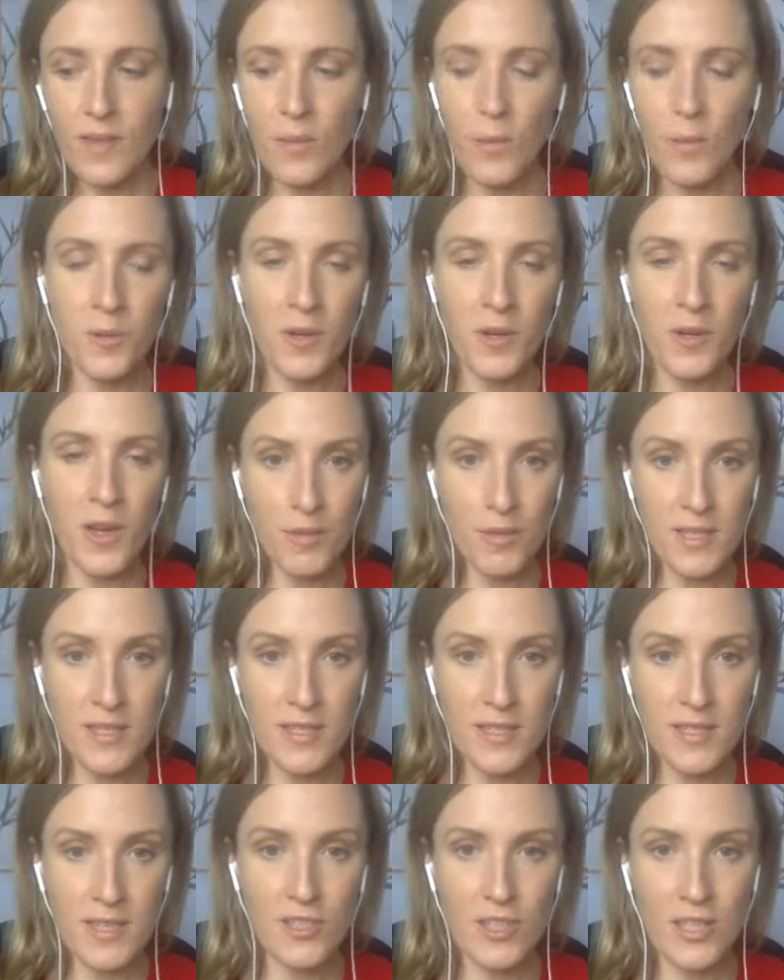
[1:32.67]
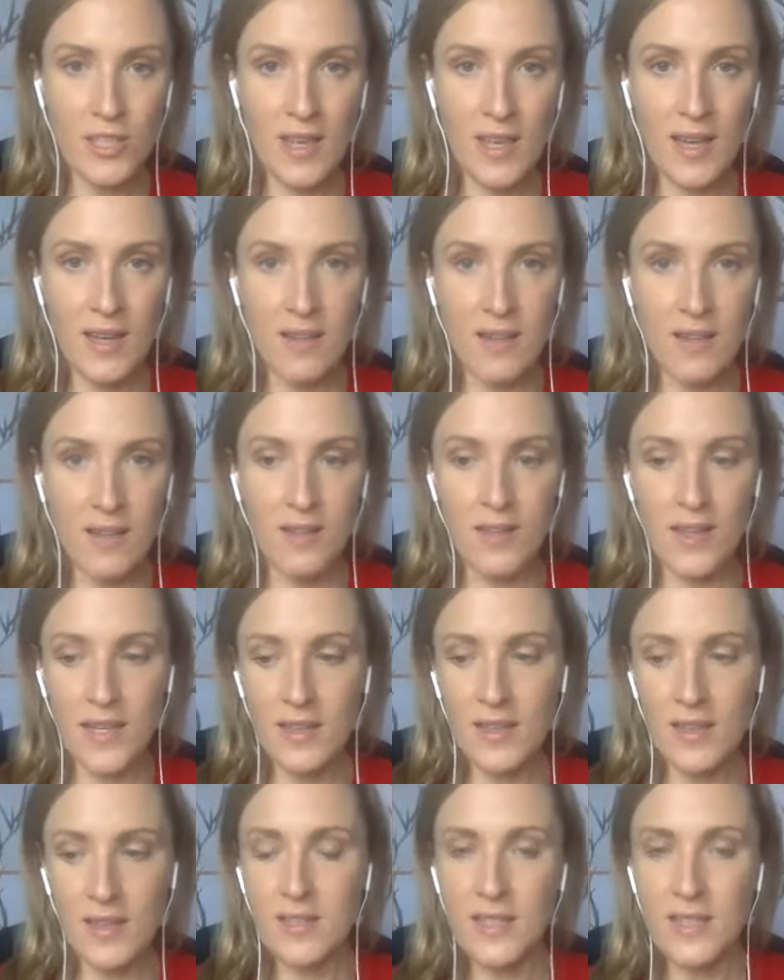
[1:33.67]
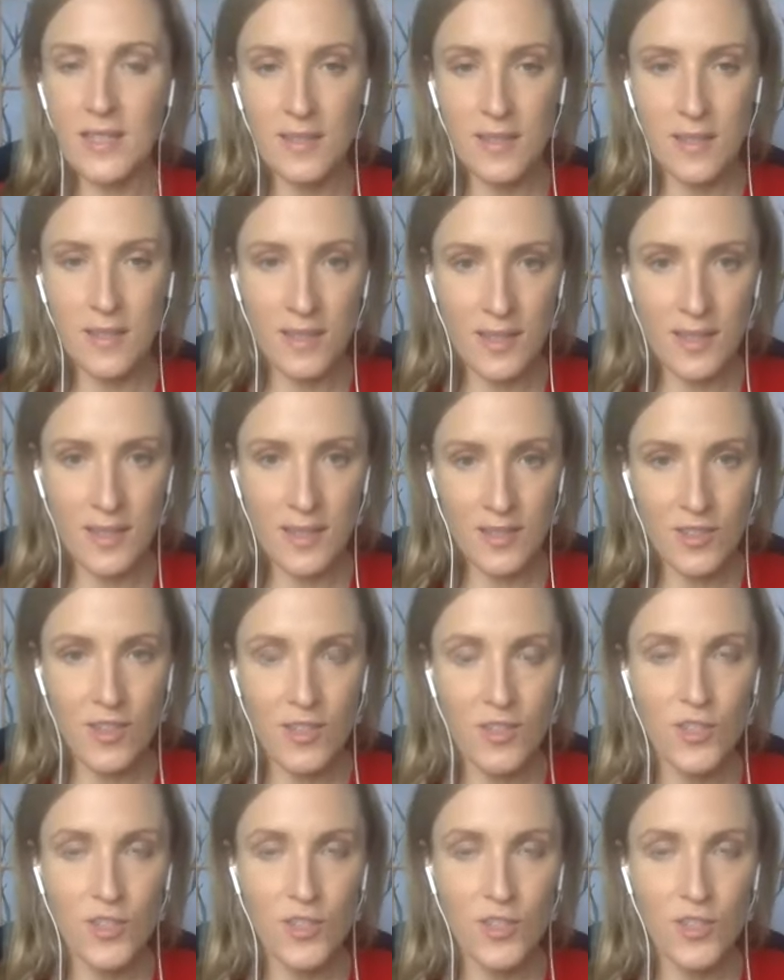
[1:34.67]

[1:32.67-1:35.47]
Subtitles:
We're not appreciating that like the season is